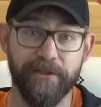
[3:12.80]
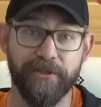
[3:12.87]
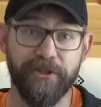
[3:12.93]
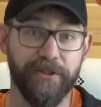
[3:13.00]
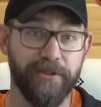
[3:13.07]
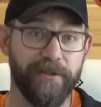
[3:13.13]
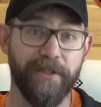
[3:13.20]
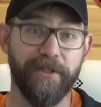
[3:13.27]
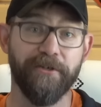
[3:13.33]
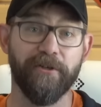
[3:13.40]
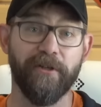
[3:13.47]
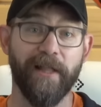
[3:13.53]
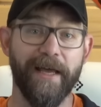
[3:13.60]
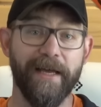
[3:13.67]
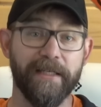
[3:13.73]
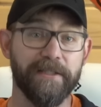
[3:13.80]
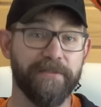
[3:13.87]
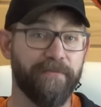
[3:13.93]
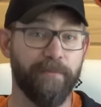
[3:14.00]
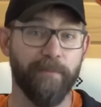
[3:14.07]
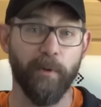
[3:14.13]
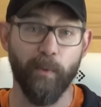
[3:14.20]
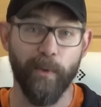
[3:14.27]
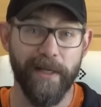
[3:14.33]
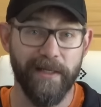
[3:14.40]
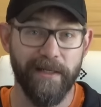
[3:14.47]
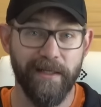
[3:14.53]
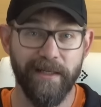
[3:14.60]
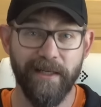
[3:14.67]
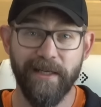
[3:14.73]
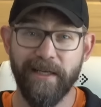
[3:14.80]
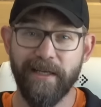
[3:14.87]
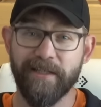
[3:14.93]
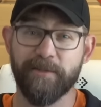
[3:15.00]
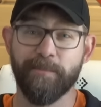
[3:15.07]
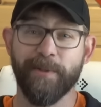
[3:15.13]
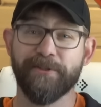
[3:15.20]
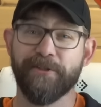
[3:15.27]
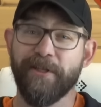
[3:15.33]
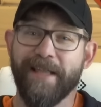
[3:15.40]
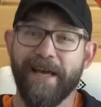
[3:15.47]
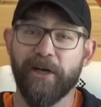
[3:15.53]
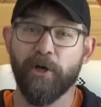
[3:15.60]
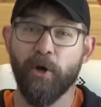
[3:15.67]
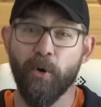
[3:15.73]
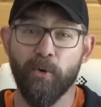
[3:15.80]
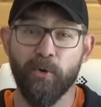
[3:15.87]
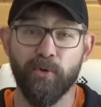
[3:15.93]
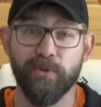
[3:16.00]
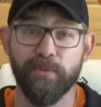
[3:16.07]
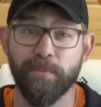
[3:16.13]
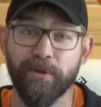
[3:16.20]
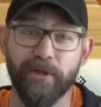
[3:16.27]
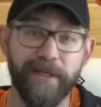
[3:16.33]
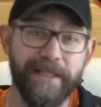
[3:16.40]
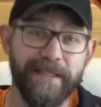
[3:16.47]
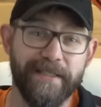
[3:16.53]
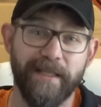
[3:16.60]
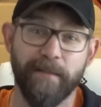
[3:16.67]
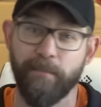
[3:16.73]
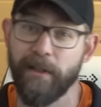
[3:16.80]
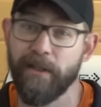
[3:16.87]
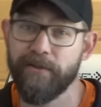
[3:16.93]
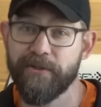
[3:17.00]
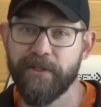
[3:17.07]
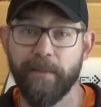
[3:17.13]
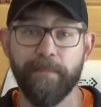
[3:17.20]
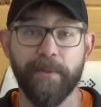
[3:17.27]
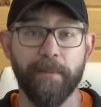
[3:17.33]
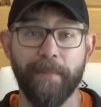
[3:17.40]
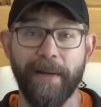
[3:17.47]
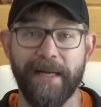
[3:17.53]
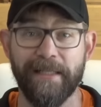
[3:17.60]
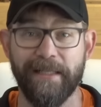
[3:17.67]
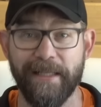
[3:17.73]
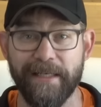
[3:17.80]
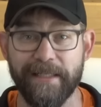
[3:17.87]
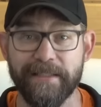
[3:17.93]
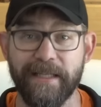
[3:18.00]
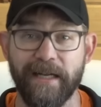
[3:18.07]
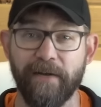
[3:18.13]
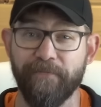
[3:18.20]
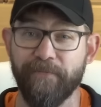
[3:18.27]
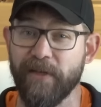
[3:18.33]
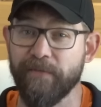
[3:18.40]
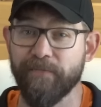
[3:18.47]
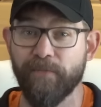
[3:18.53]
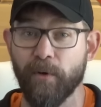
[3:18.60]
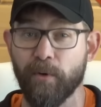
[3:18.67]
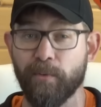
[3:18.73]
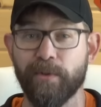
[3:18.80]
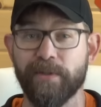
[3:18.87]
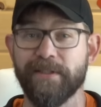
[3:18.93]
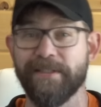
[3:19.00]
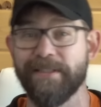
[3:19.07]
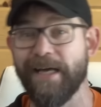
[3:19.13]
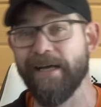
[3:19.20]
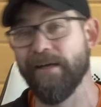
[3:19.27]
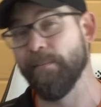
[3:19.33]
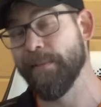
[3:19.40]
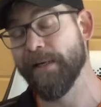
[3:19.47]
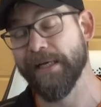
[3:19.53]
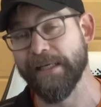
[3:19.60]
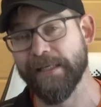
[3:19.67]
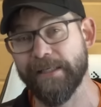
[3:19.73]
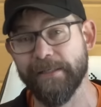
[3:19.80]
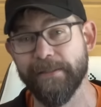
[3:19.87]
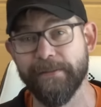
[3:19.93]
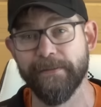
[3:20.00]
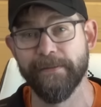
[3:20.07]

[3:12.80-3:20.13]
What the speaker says: shielding your legs from the wind, especially that cold breeze that blows up your pant legs on a feet-forward style bike.